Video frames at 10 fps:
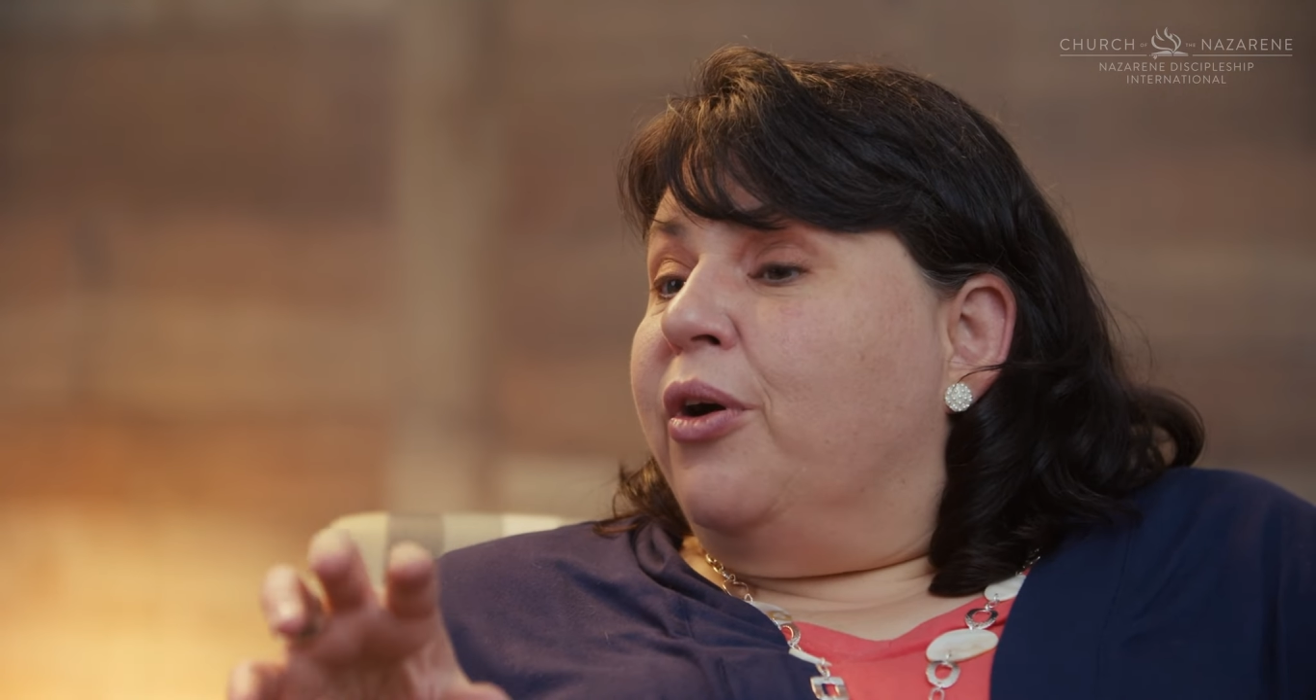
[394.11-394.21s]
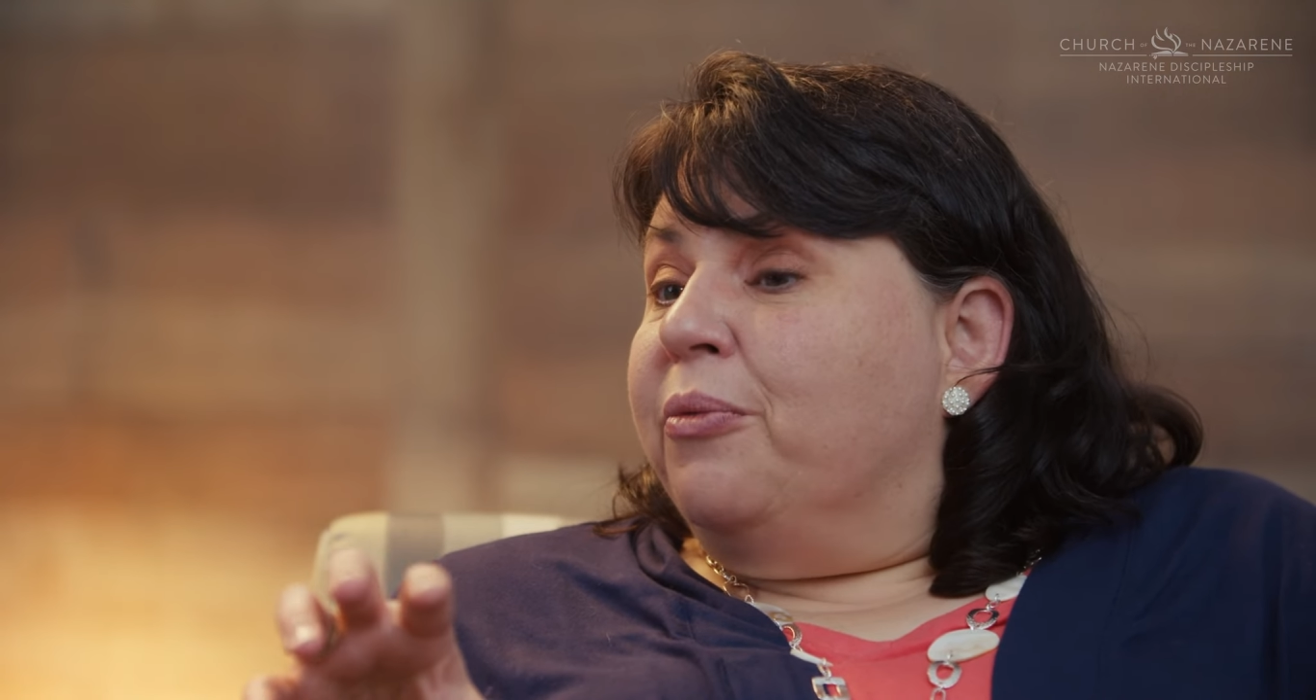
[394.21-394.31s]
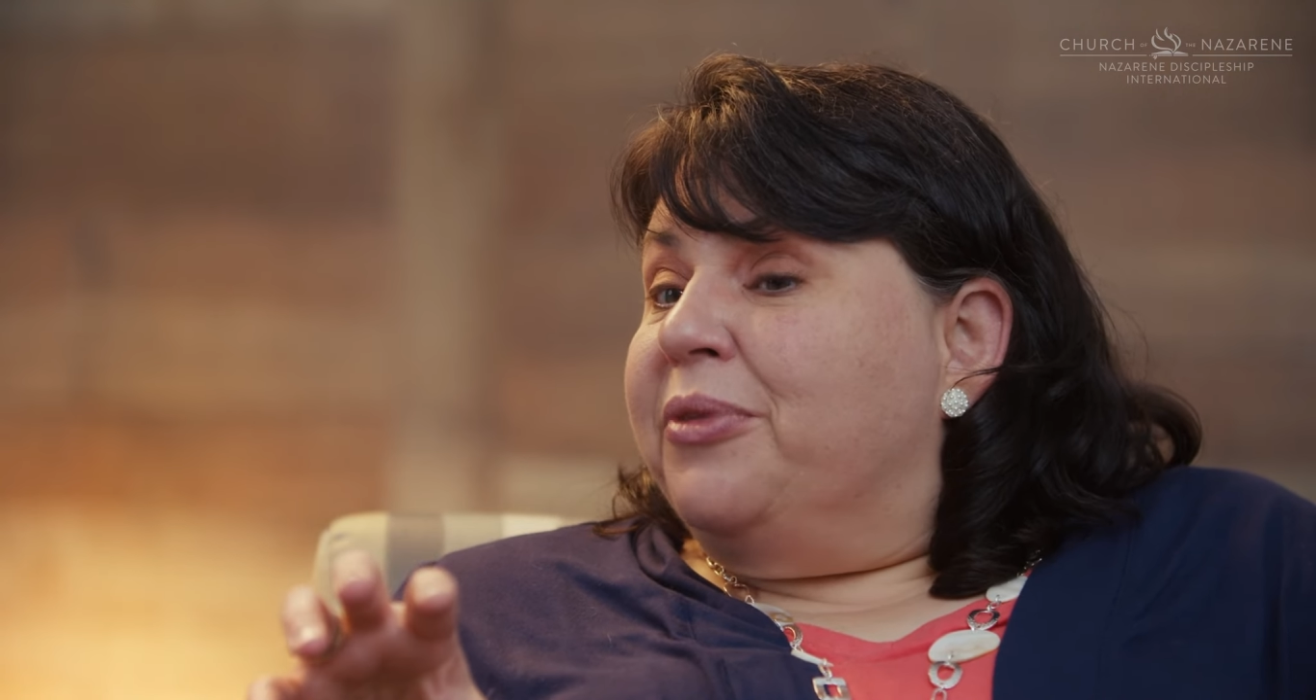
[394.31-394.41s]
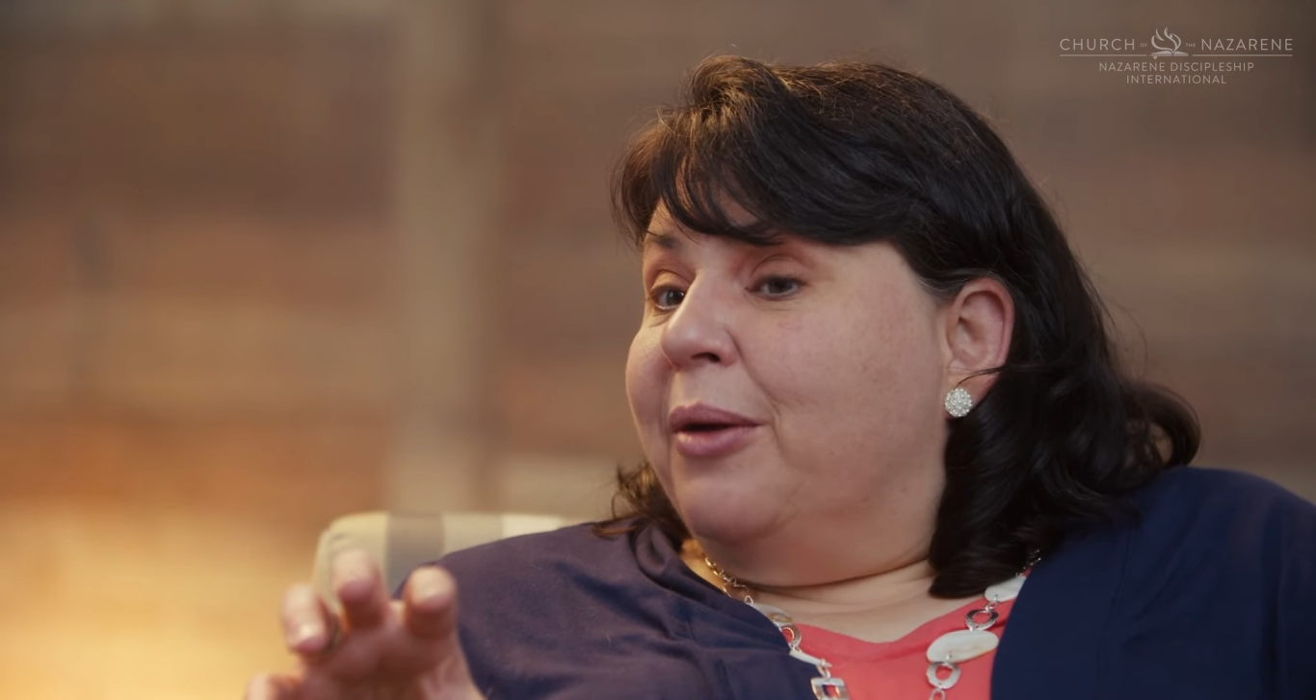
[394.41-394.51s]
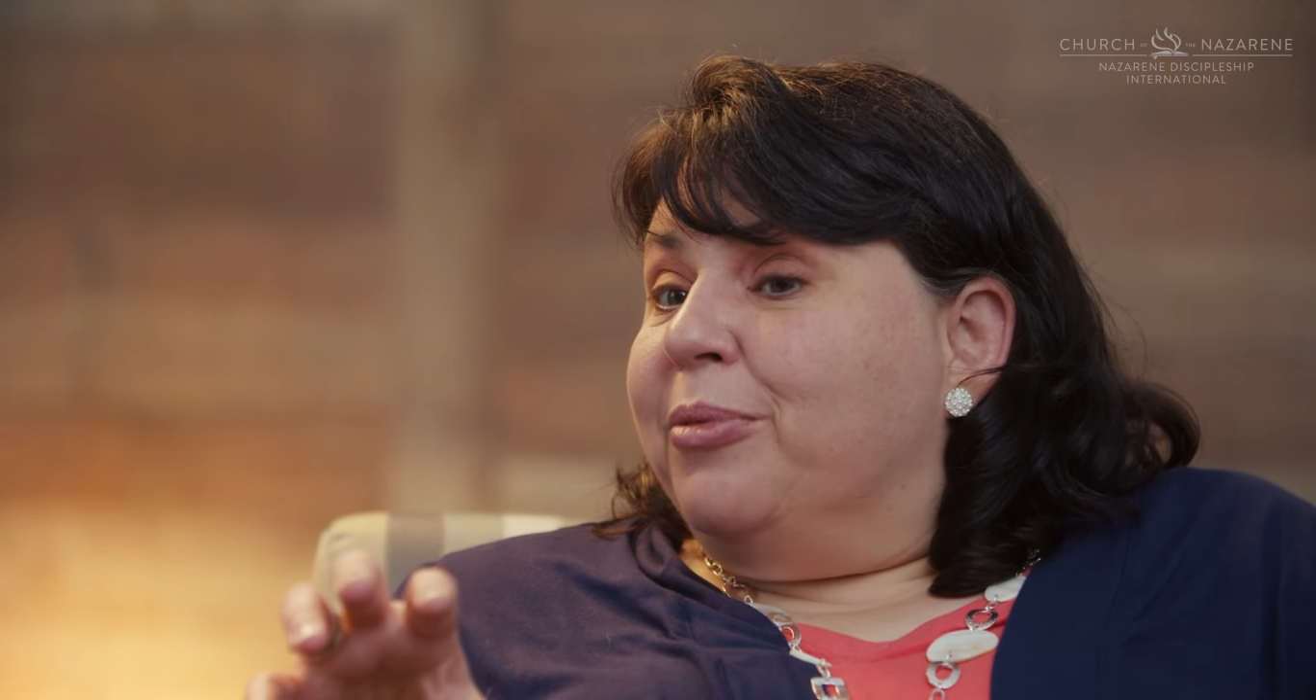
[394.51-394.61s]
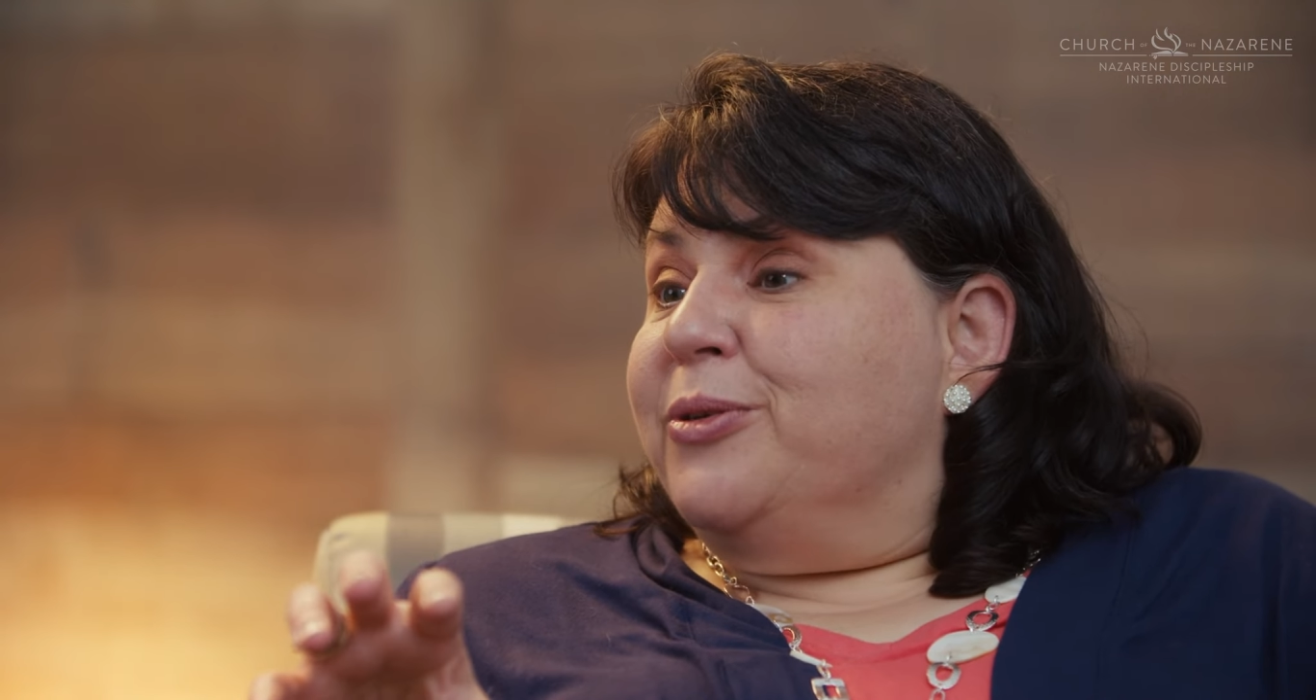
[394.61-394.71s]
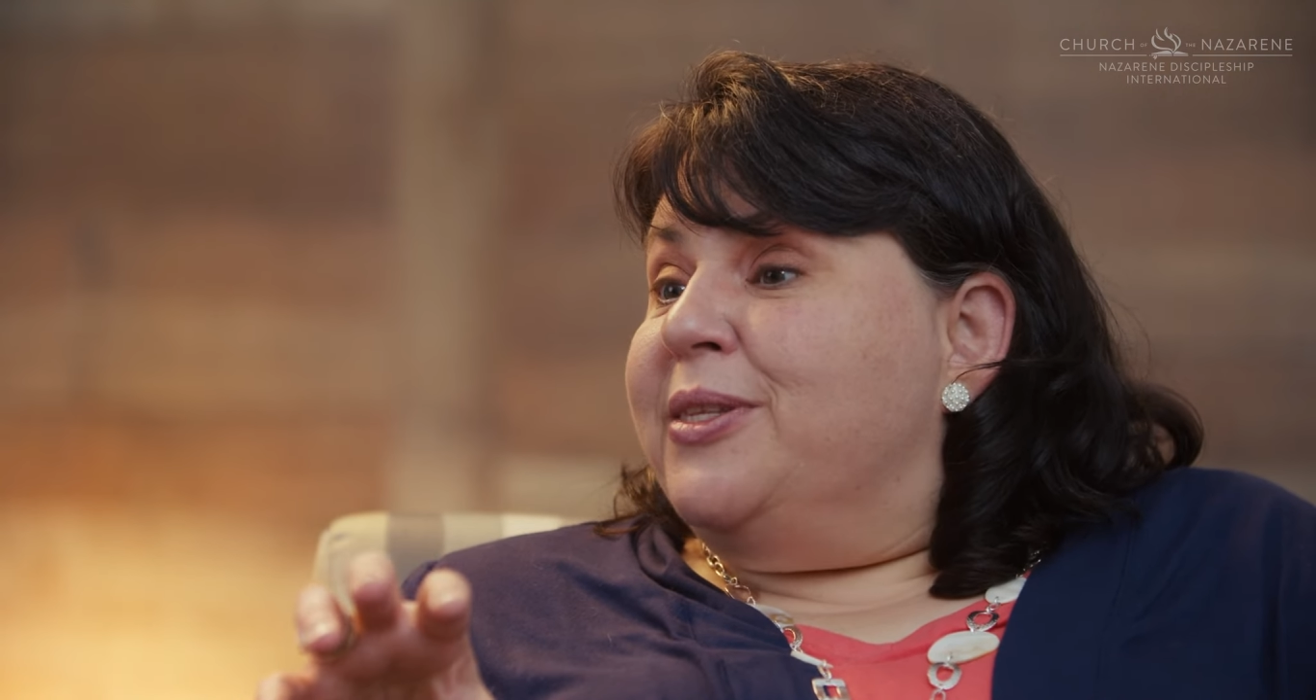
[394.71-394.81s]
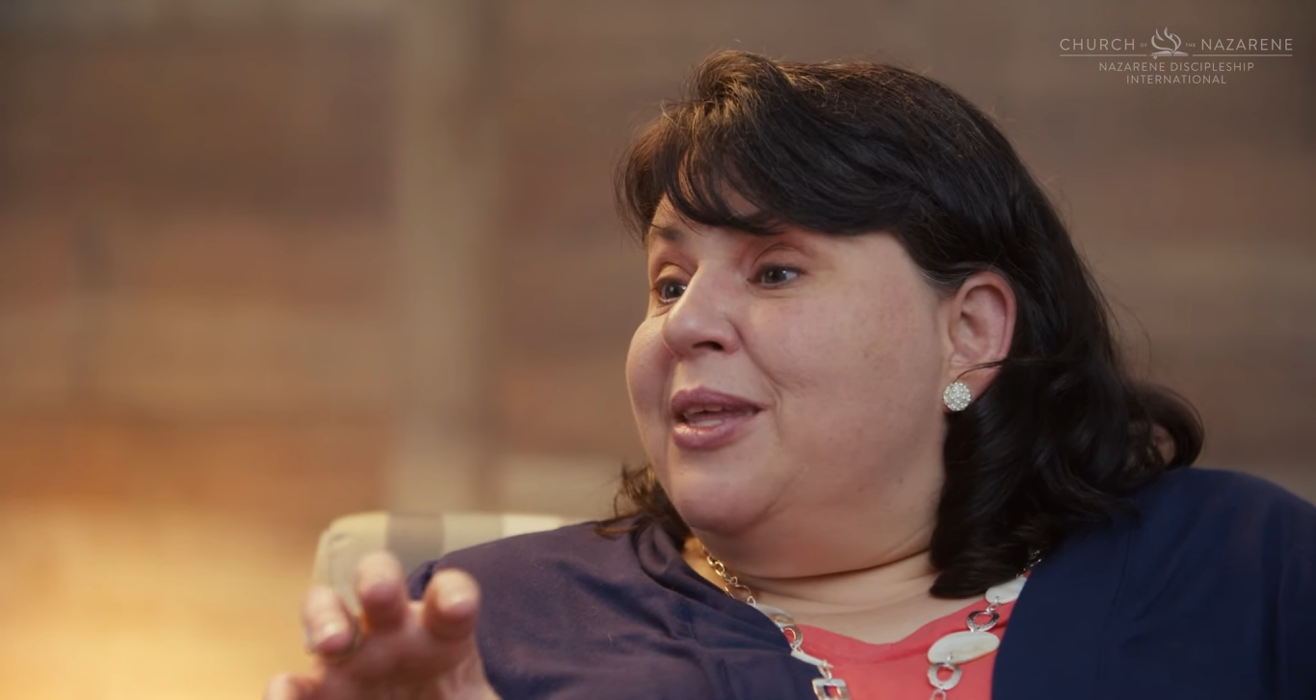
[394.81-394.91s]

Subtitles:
on with that person,